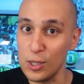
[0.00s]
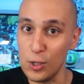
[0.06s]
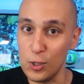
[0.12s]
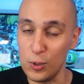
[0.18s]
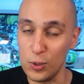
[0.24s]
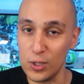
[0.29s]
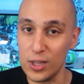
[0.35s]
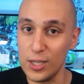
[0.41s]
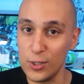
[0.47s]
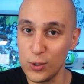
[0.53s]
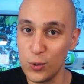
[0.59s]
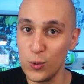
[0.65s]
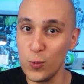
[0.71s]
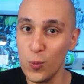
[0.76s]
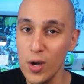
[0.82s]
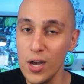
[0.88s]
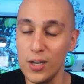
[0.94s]
the look that
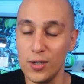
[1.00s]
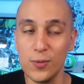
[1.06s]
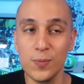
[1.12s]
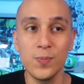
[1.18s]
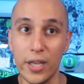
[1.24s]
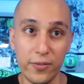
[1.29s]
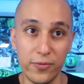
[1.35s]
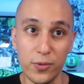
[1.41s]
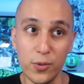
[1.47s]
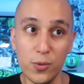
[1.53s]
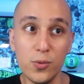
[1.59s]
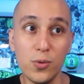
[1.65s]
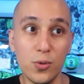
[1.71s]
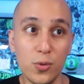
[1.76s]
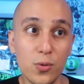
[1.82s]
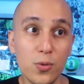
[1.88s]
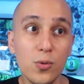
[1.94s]
you want. If you
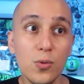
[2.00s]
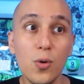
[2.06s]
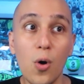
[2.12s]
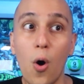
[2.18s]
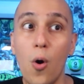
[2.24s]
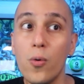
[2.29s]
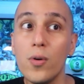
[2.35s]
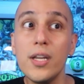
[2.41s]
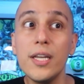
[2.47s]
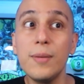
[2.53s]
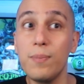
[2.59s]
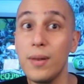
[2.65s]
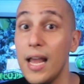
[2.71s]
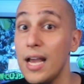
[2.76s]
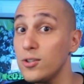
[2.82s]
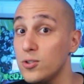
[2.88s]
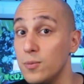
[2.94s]
do only
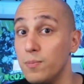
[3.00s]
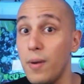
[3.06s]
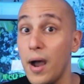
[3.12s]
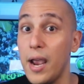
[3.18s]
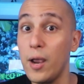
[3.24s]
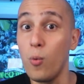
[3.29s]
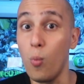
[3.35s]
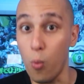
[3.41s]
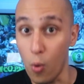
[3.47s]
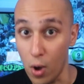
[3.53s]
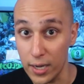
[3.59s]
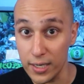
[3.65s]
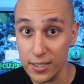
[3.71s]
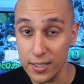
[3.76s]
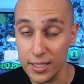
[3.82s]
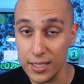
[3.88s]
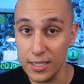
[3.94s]
plan to buy
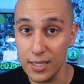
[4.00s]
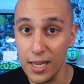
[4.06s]
one key